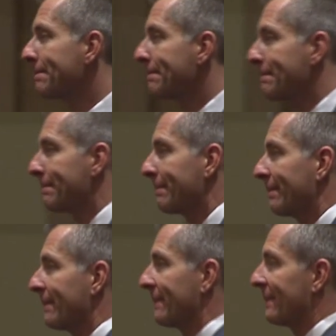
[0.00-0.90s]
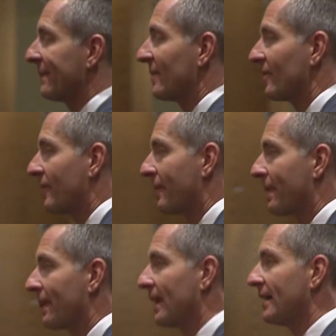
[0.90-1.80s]
So as someone who builds
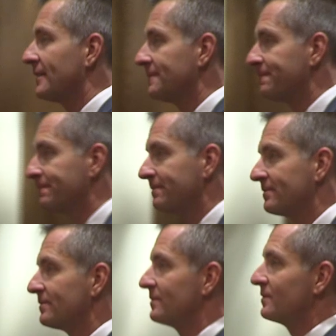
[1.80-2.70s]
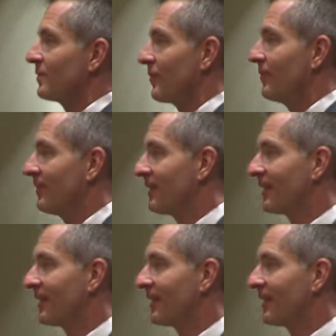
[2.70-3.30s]
spaceships for a living, don't sell us